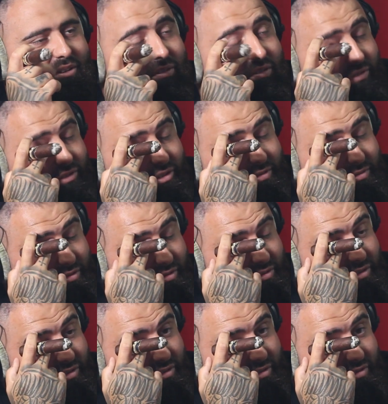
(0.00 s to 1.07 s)
It's just
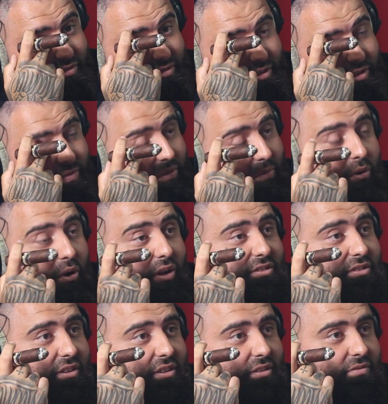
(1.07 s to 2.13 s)
different mindset.